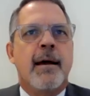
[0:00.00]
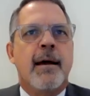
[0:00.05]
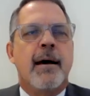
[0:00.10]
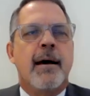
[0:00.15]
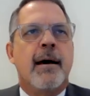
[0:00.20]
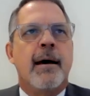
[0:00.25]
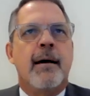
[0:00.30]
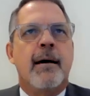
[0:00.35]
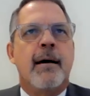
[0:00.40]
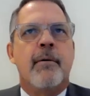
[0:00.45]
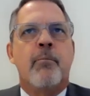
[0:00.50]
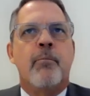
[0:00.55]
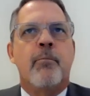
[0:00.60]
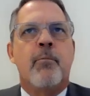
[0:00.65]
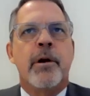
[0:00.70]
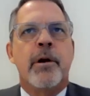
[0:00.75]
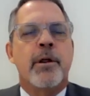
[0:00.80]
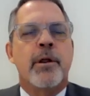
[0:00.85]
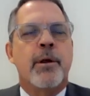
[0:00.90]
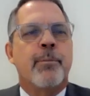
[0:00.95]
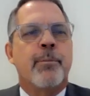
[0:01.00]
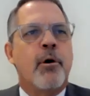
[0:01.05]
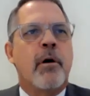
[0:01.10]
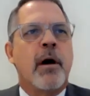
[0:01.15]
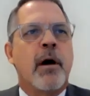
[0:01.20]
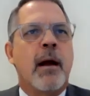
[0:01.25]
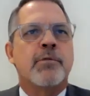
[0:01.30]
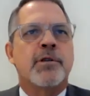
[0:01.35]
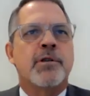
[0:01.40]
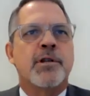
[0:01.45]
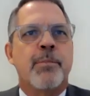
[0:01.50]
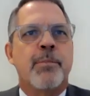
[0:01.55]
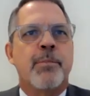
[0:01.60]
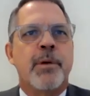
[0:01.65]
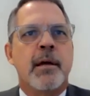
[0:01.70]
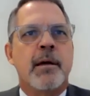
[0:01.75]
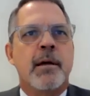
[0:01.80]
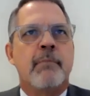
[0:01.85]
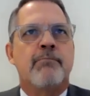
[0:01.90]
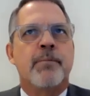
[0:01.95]
one of the programs to
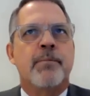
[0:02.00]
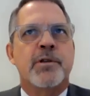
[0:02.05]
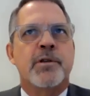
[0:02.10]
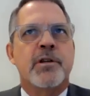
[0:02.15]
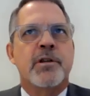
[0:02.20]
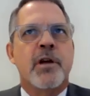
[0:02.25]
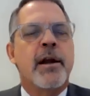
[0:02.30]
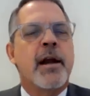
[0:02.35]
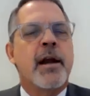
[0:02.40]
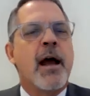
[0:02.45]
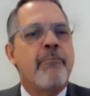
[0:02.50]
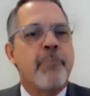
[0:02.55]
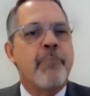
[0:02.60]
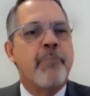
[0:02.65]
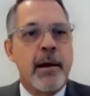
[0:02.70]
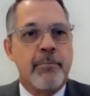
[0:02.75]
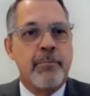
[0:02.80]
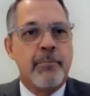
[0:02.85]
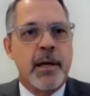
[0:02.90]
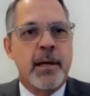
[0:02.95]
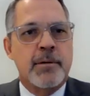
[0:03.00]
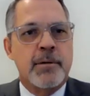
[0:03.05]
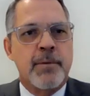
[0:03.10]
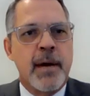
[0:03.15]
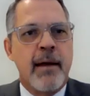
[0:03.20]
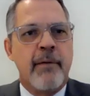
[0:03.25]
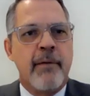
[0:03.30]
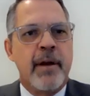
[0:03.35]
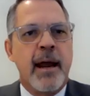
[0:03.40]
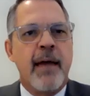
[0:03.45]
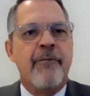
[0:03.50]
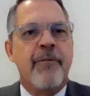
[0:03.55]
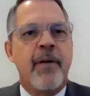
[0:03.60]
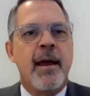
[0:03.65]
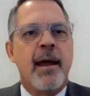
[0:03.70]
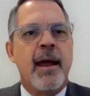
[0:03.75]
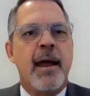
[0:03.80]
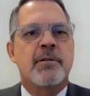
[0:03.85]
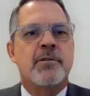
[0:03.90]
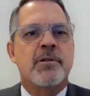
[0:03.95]
be signed off because we have an
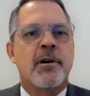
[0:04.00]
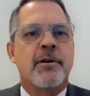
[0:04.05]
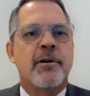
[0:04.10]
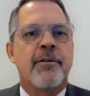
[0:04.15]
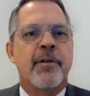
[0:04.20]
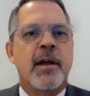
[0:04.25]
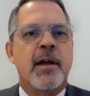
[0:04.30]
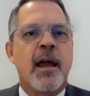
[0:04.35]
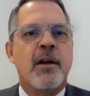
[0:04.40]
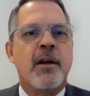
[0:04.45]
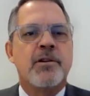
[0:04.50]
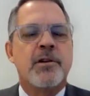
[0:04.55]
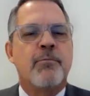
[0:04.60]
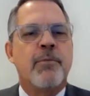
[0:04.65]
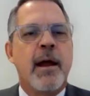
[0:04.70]
FAA certification,